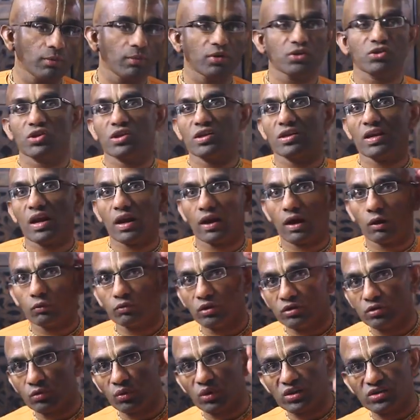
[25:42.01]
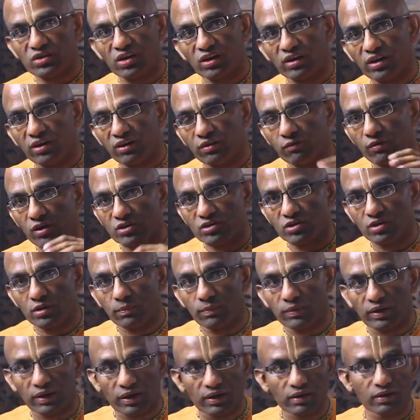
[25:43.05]
machine and how the neural circuitry works in the
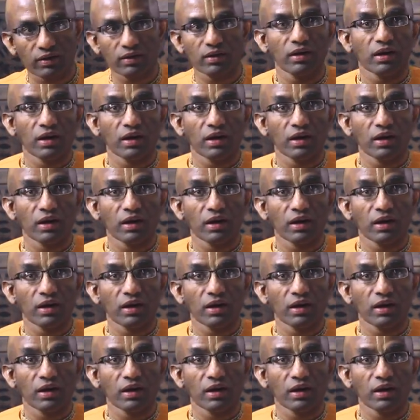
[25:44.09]
brain,